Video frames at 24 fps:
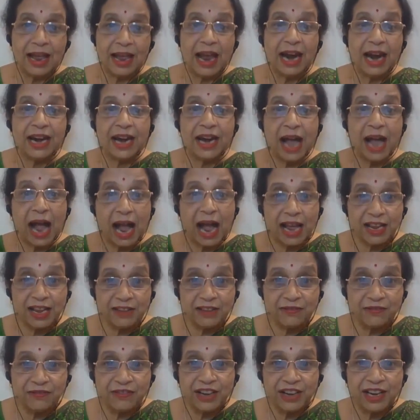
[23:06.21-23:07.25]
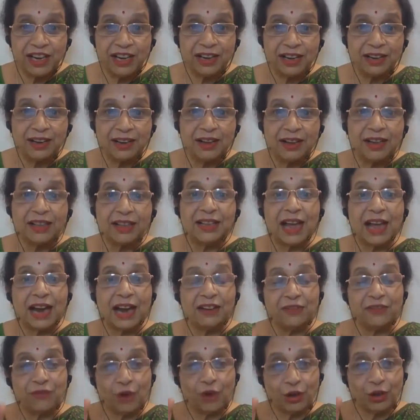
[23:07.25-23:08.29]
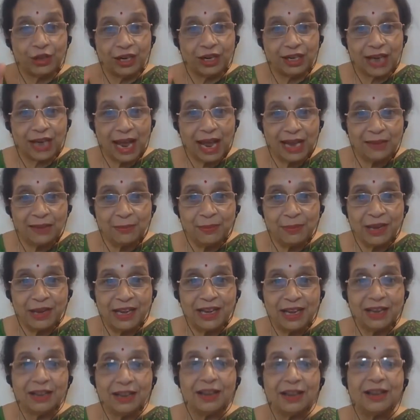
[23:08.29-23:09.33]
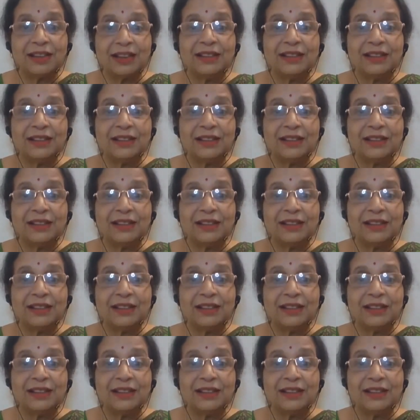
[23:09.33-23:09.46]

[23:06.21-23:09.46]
and I feel that for the time being,